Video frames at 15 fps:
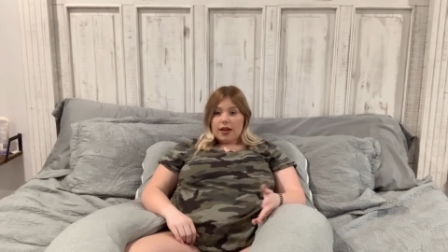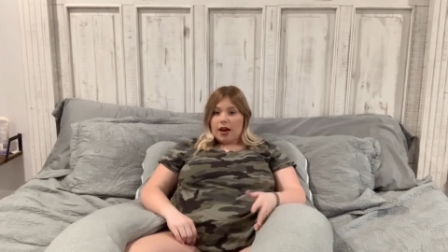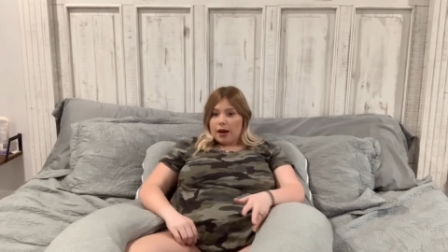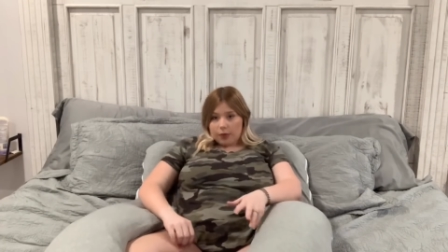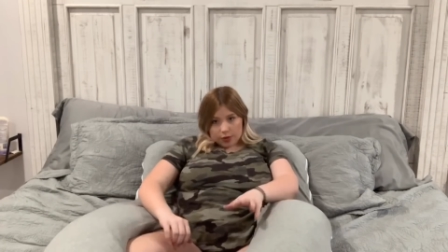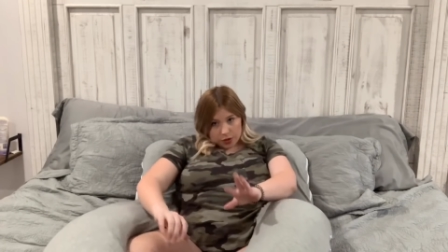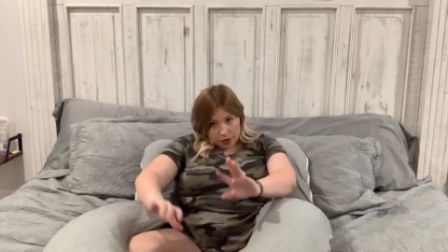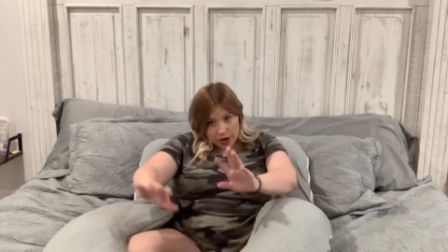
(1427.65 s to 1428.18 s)
I
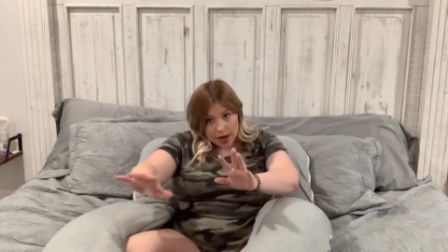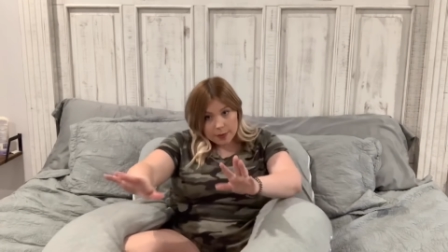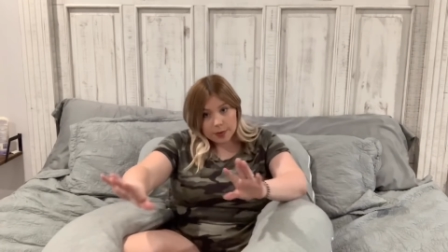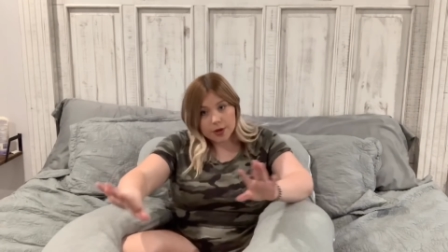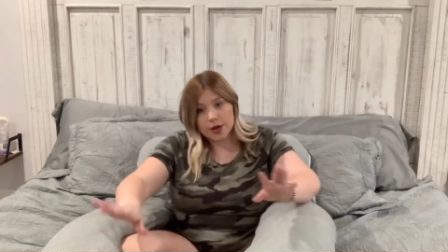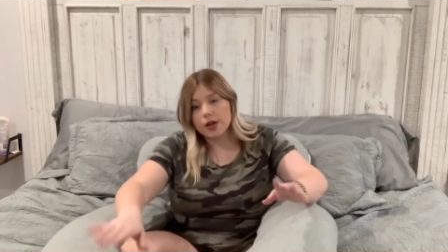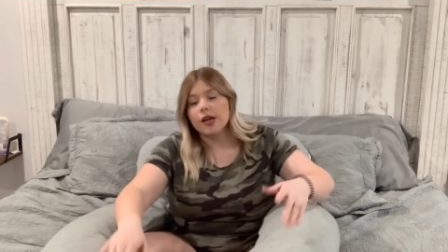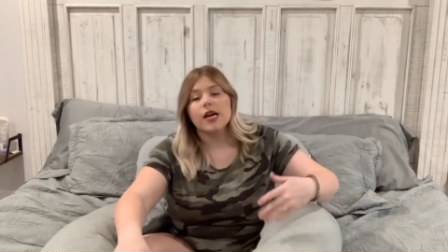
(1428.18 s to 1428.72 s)
would grab
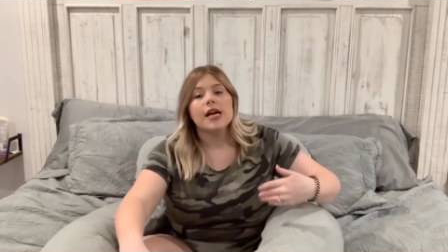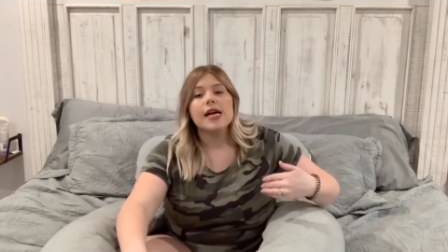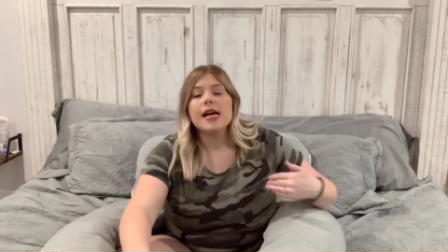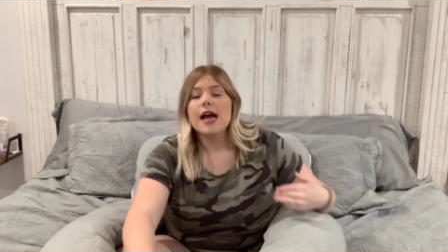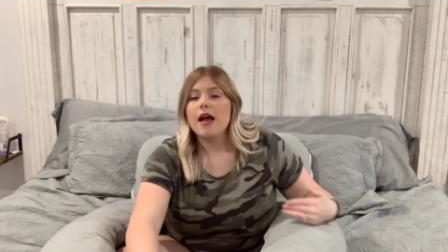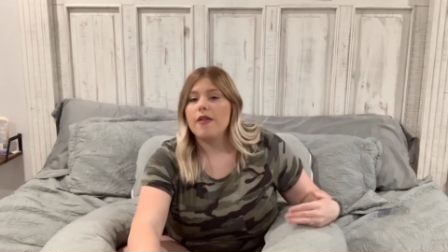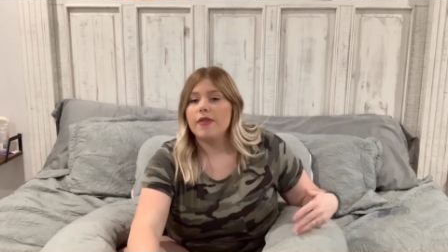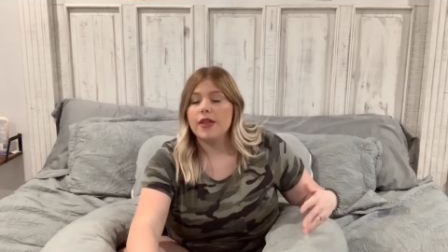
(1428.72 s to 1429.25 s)
her
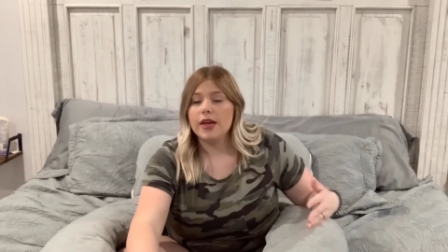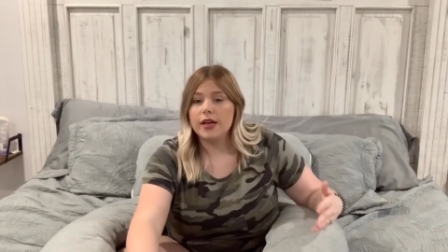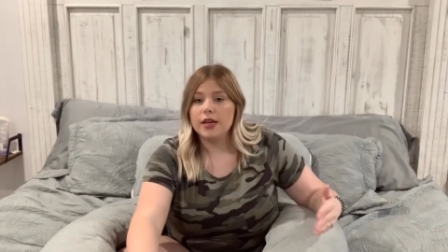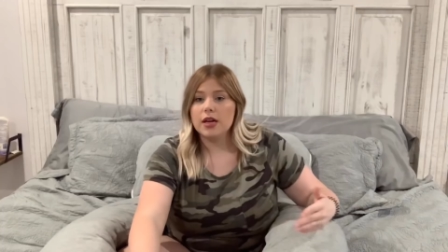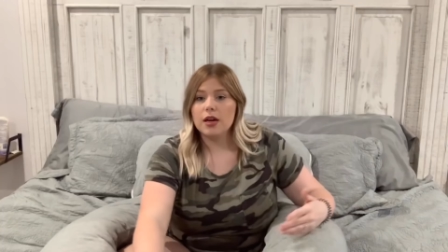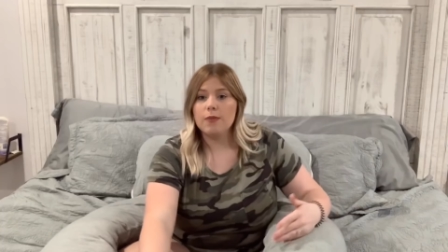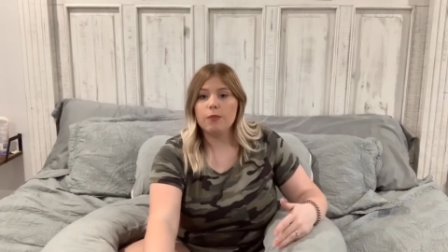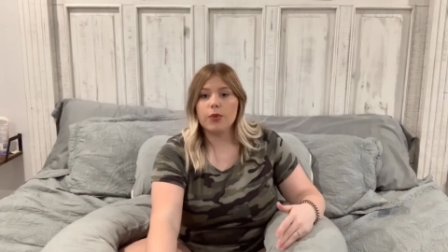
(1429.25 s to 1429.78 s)
and then
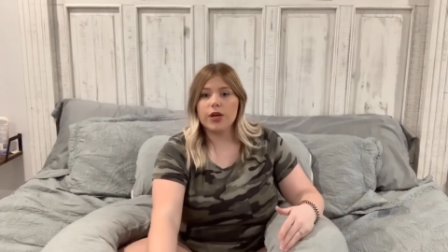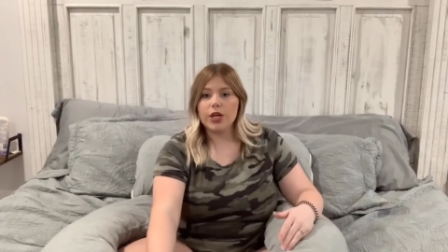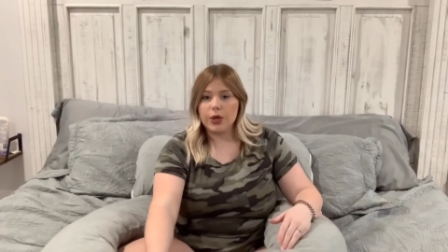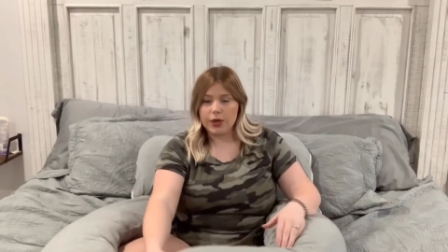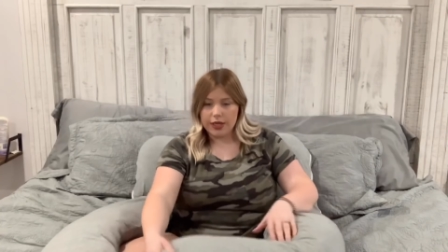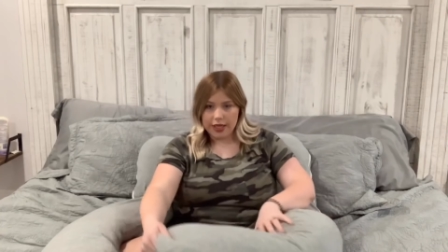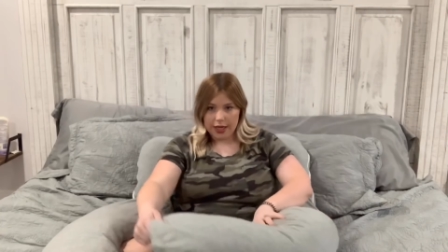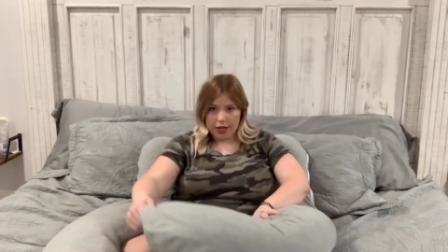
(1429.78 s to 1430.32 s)
bring her
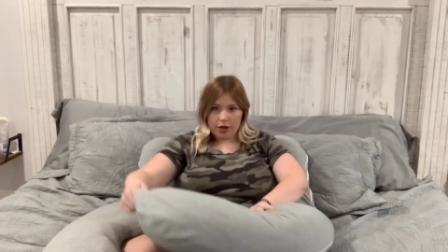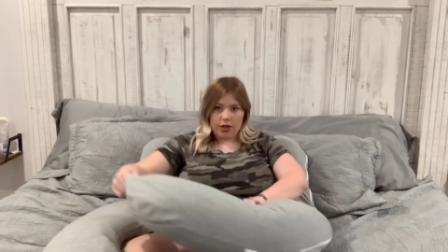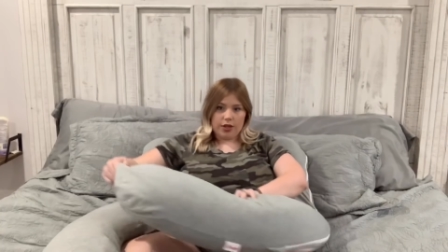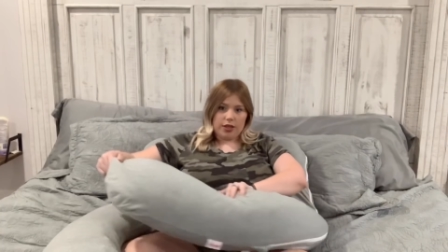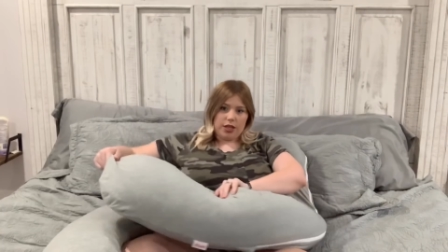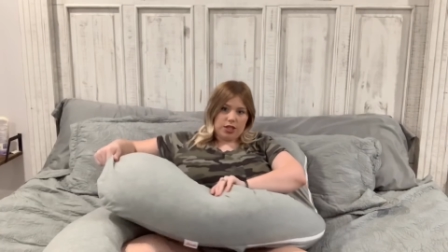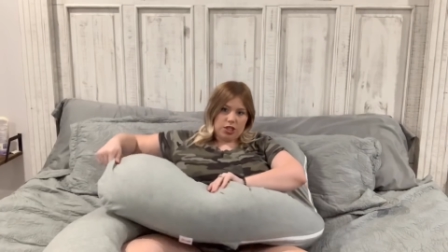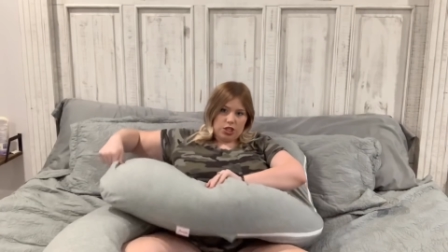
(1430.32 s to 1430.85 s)
in here and
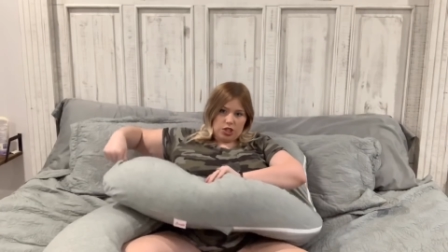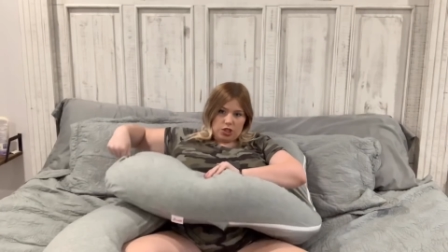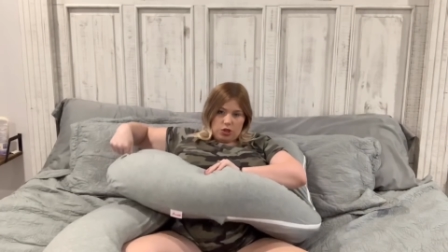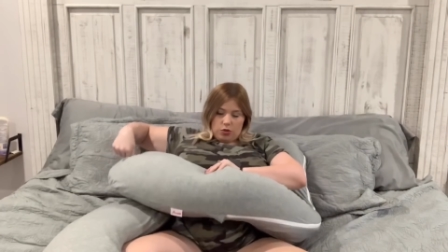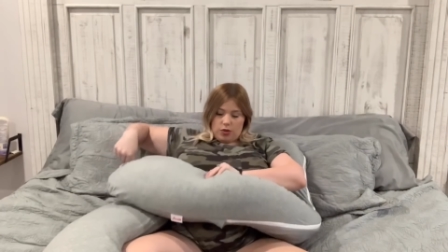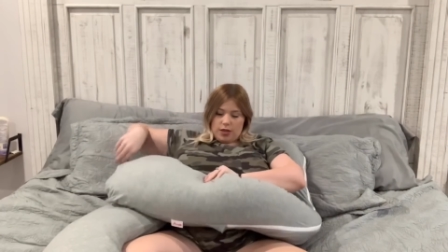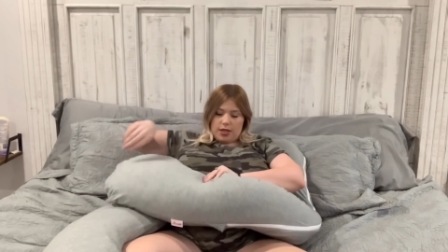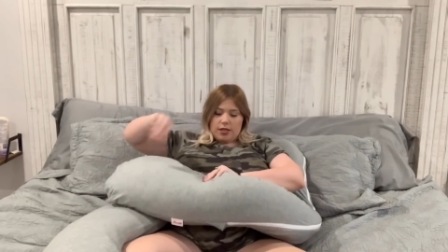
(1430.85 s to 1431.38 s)
then just do
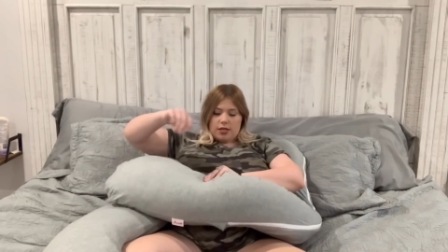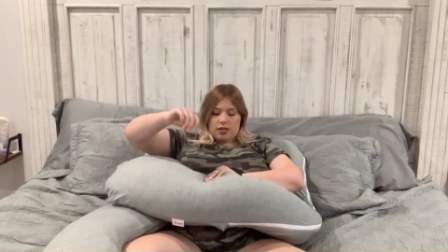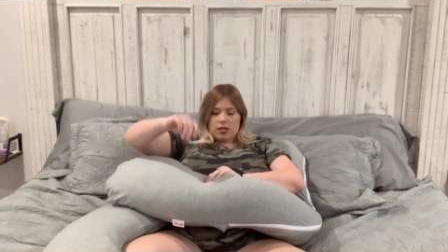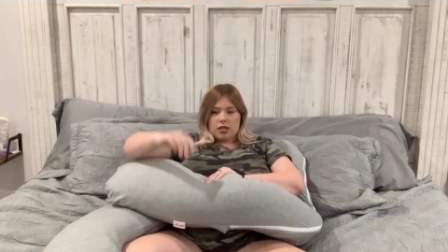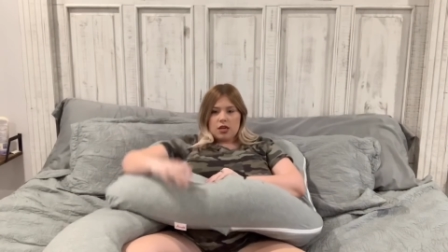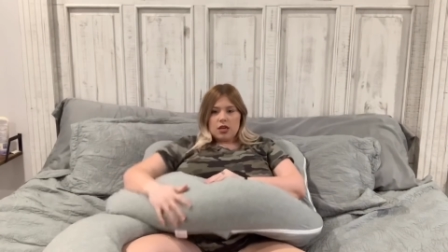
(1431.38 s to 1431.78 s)
this